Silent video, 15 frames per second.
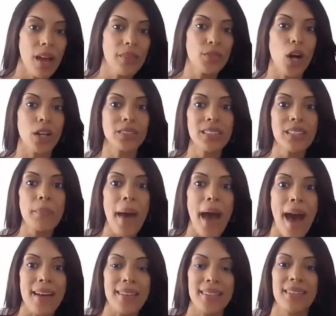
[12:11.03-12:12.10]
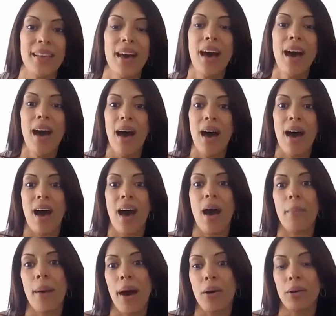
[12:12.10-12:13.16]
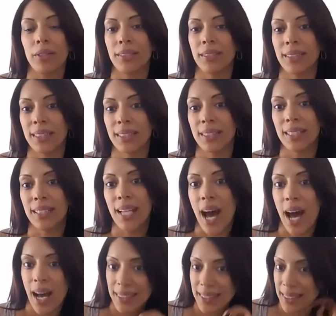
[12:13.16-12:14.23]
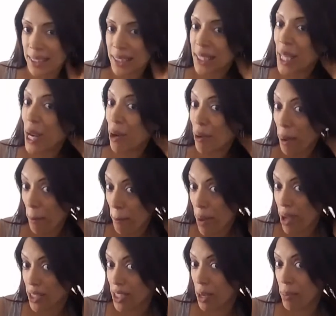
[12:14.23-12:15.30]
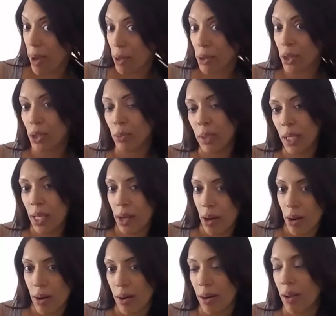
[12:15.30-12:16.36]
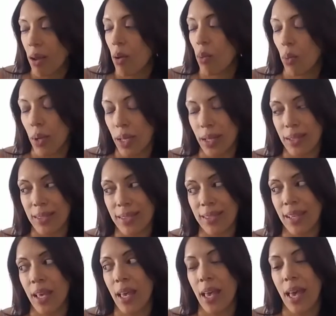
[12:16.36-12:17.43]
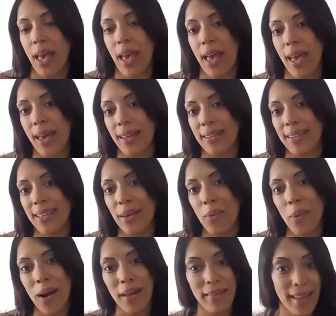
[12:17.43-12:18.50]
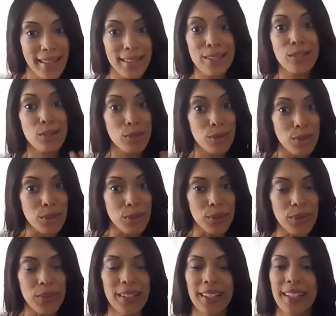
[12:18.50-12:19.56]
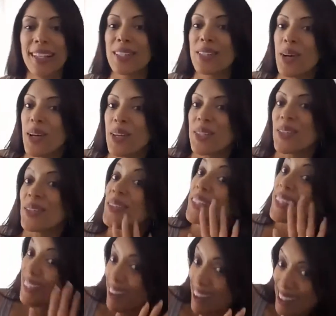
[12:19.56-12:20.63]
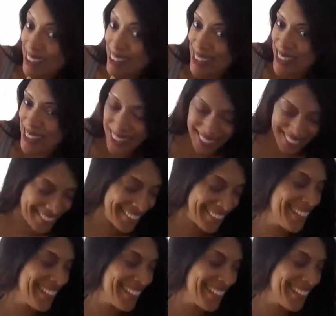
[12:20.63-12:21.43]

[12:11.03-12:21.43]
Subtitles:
I've talked in the past about not caring much about human hair wigs. And while that's true, it's also not true.